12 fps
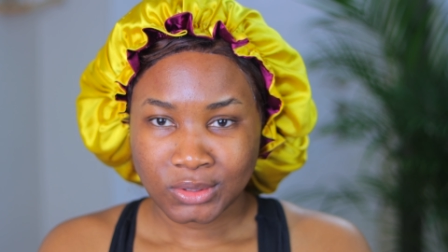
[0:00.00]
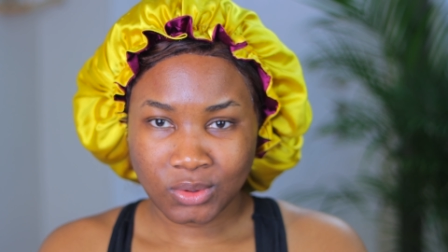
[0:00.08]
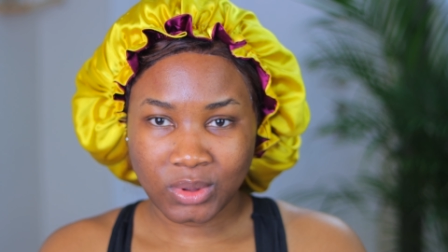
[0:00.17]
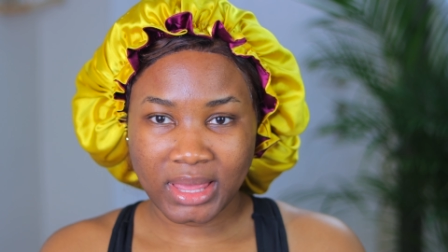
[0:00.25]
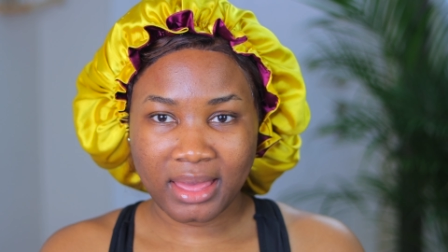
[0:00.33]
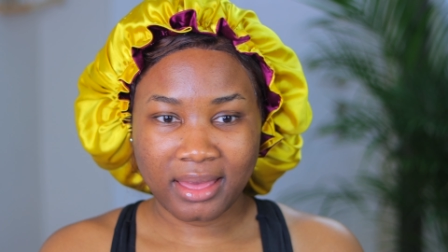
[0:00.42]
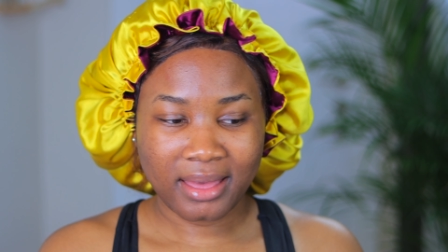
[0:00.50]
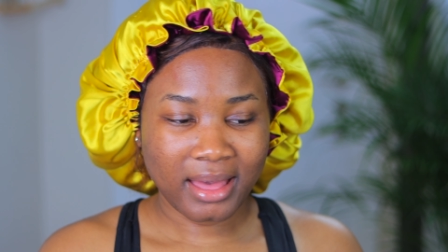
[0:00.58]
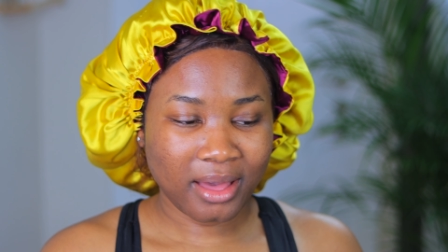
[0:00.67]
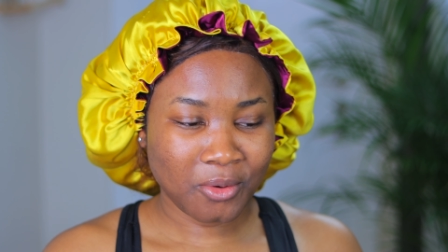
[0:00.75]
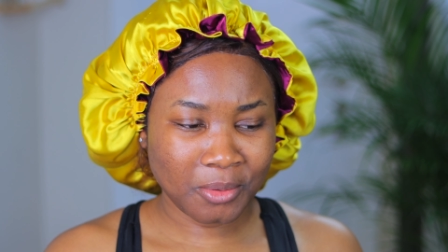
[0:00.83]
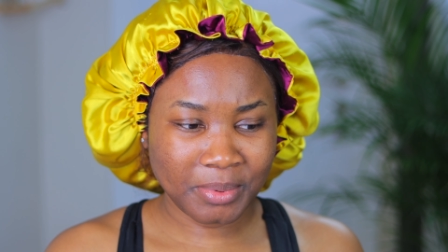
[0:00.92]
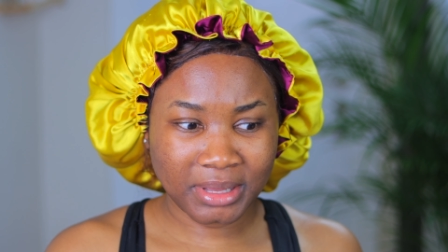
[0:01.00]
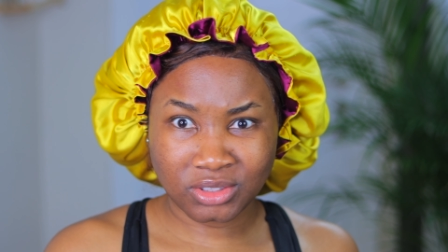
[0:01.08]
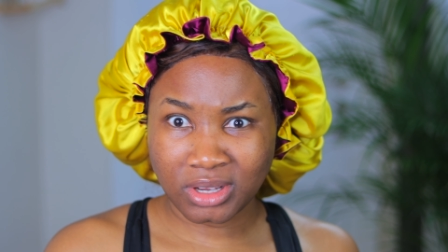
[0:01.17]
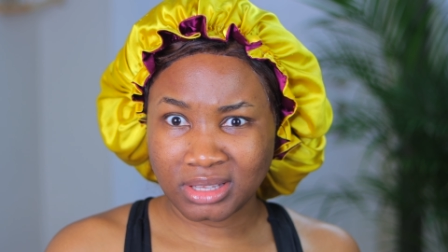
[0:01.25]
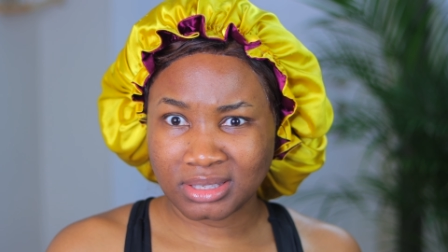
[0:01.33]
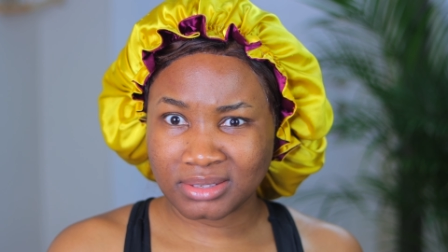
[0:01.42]
So yeah, I hope you
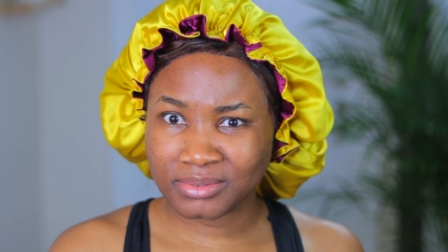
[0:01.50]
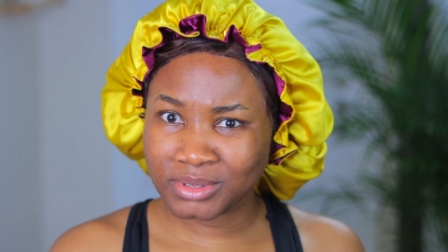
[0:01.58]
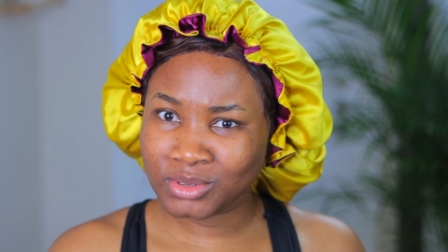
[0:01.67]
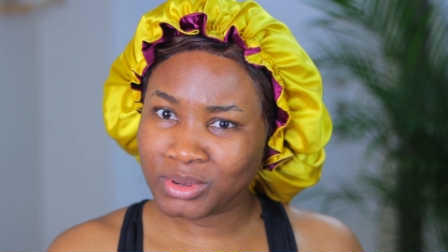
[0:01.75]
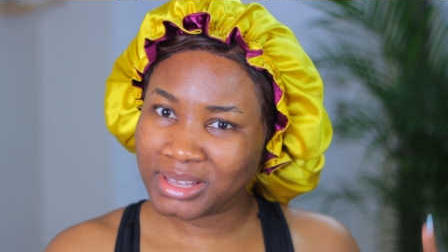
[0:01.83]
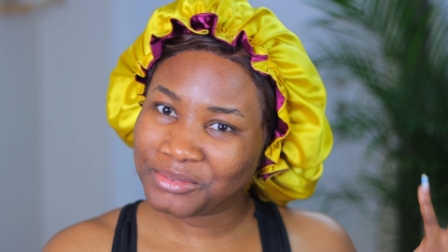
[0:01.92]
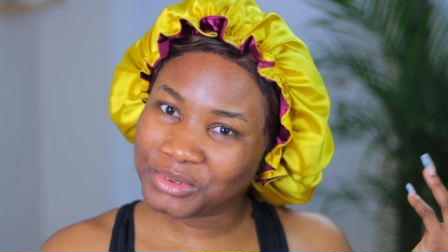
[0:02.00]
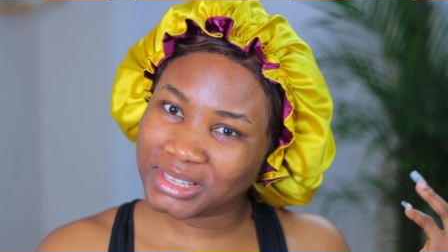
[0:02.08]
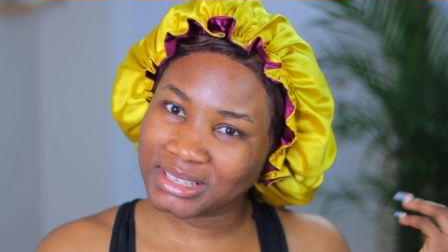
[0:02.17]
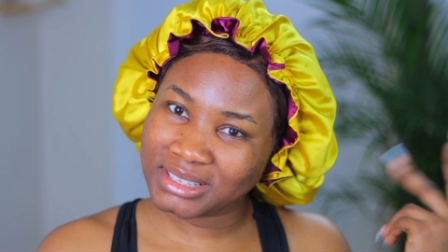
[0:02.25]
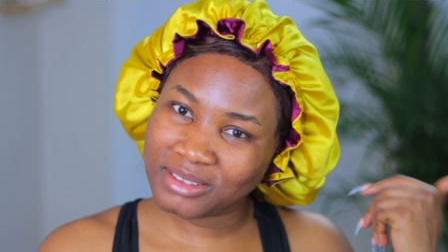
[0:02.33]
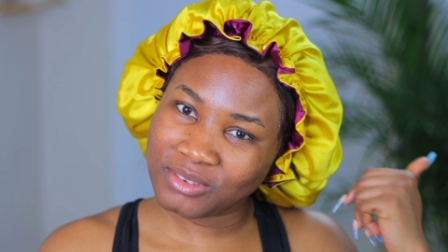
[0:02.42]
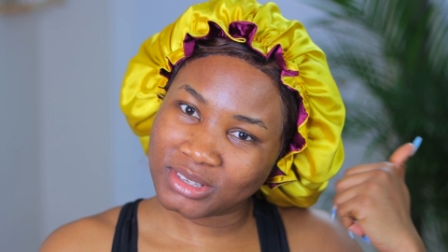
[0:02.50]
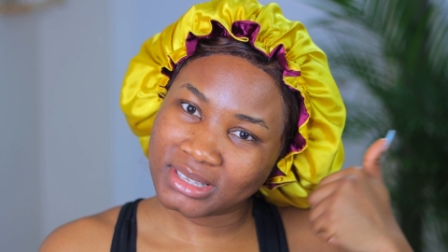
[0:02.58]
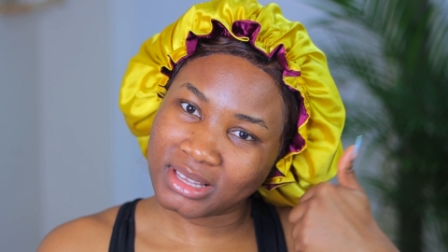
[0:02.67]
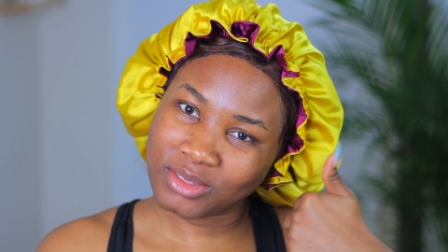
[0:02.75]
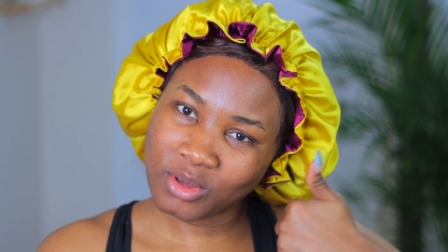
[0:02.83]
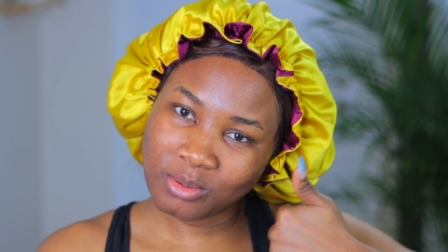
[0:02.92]
enjoyed this video. If you did, give
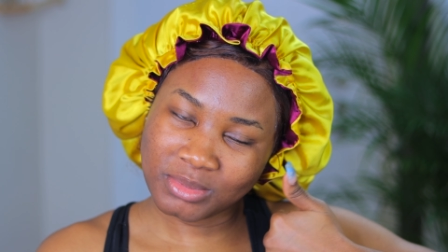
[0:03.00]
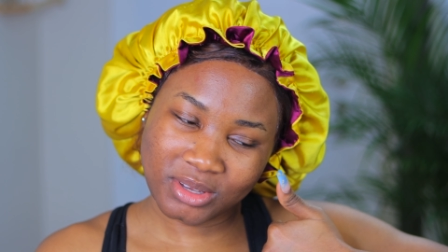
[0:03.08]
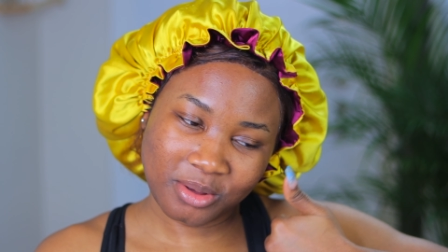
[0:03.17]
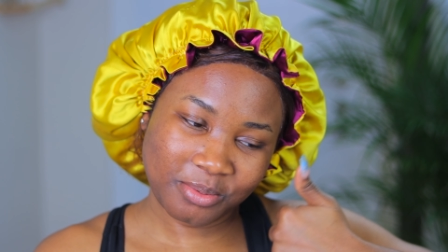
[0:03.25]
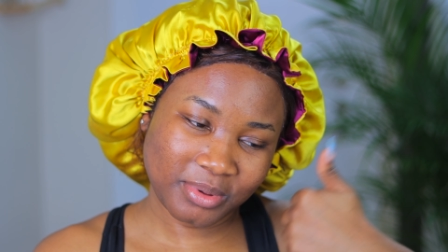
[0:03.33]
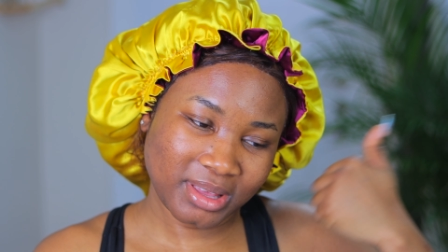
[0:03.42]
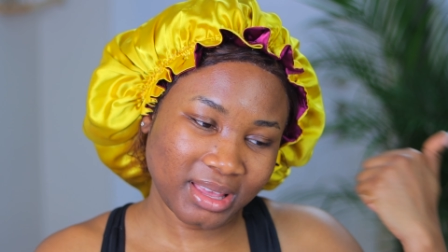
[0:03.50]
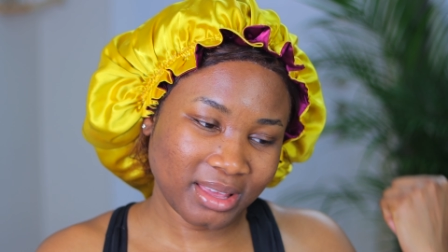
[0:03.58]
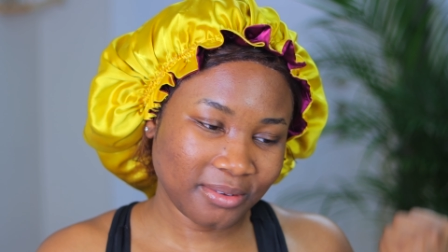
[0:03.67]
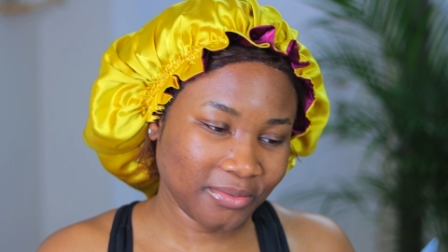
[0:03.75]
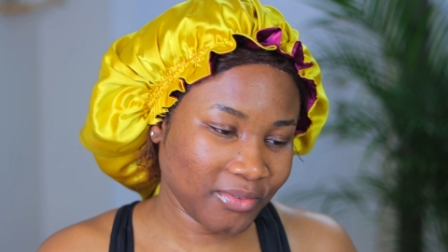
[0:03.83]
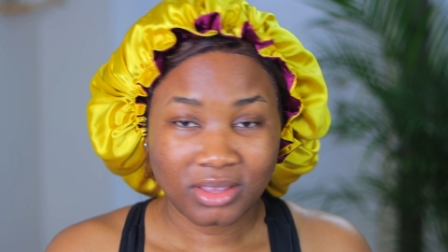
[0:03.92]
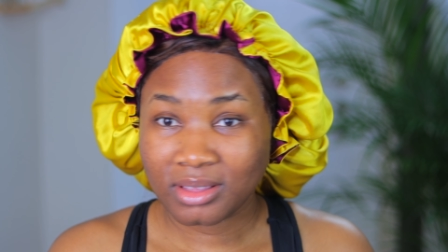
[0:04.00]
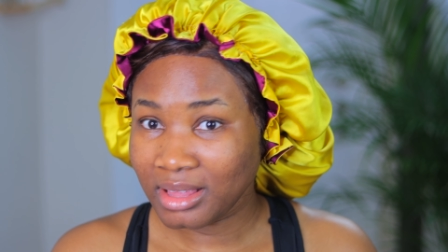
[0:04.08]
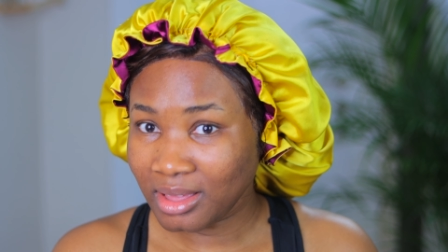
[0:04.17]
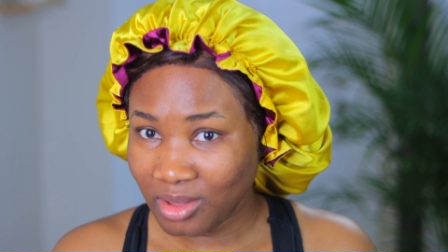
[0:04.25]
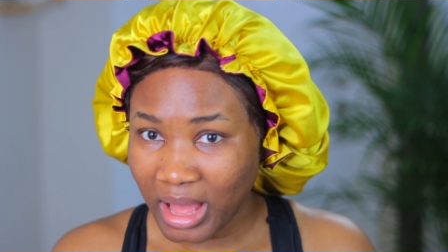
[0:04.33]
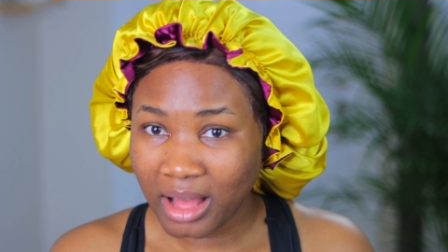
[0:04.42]
us a thumbs up. If
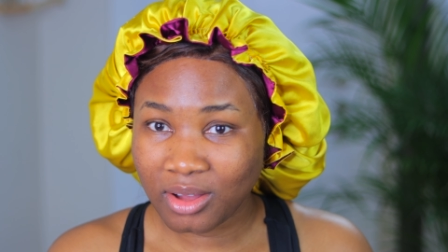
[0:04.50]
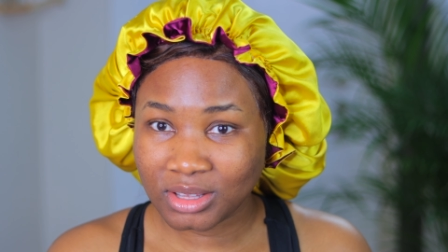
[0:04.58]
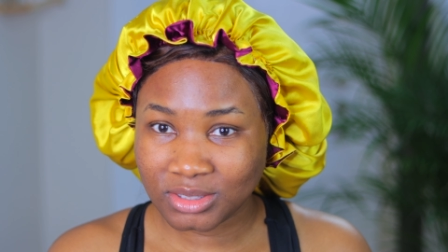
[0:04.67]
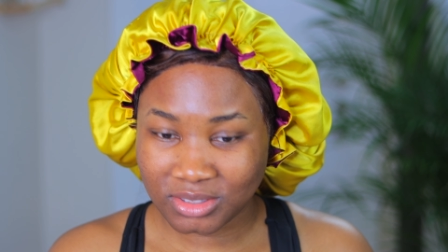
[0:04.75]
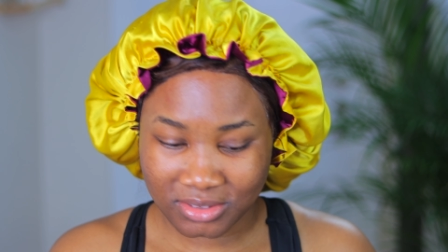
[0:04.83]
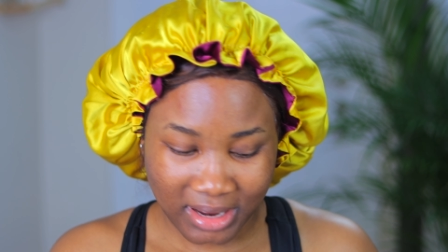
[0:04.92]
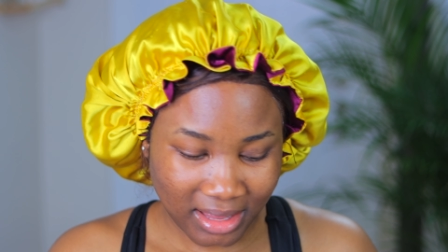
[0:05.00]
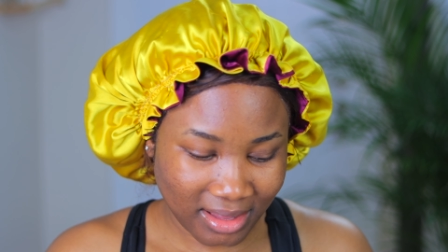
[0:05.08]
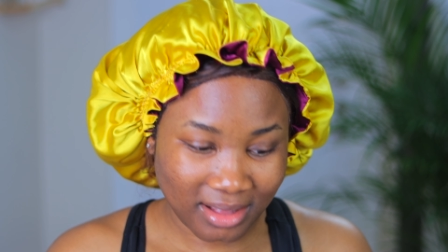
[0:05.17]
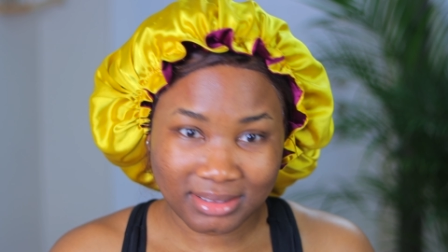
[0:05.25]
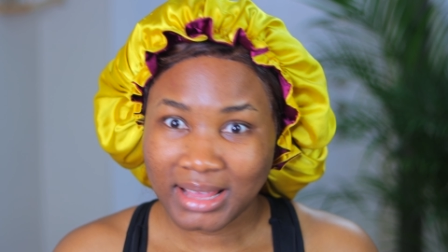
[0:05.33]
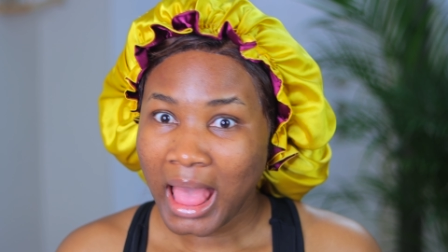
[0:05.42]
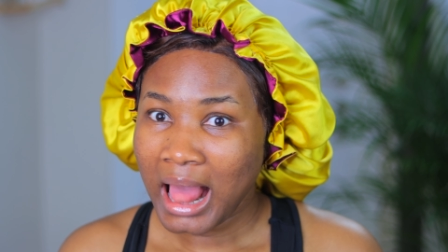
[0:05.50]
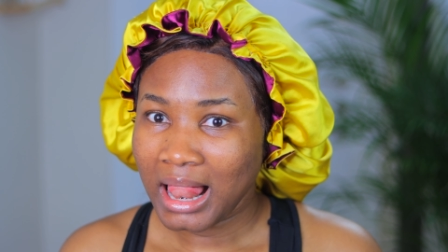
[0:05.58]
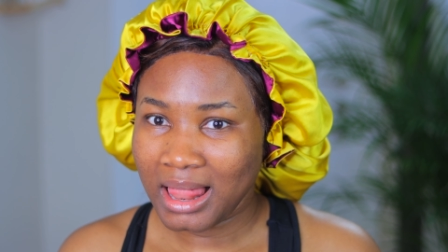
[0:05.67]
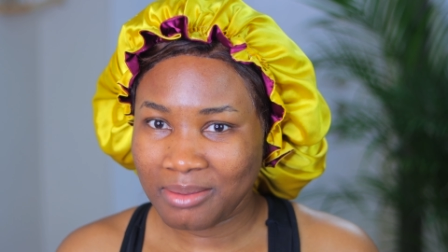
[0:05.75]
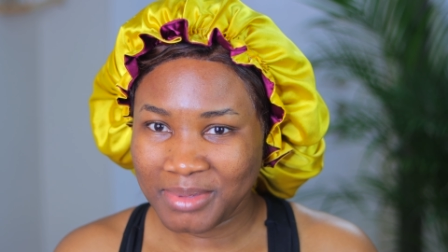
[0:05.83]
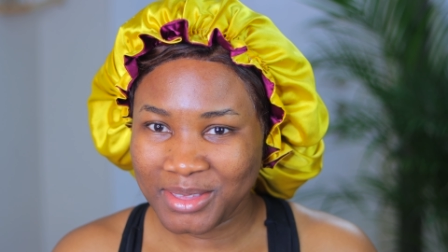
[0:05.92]
you are going to try it out,
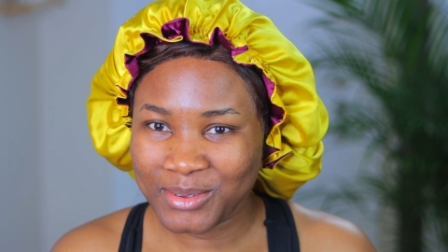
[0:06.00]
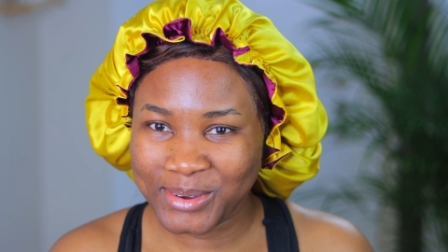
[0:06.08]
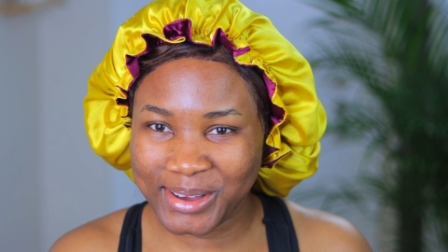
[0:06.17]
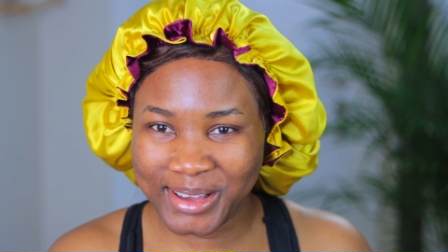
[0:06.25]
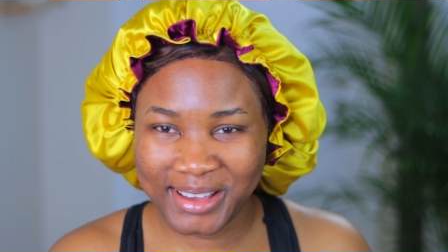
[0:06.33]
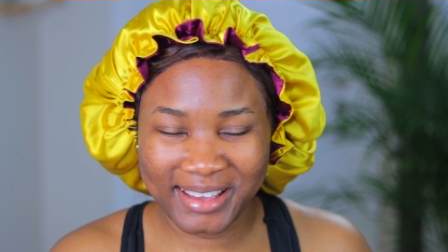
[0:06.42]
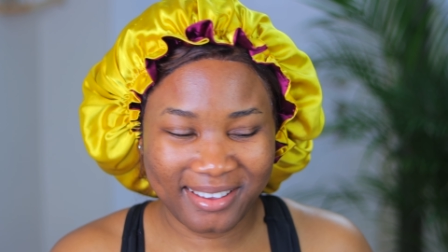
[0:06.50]
let me know.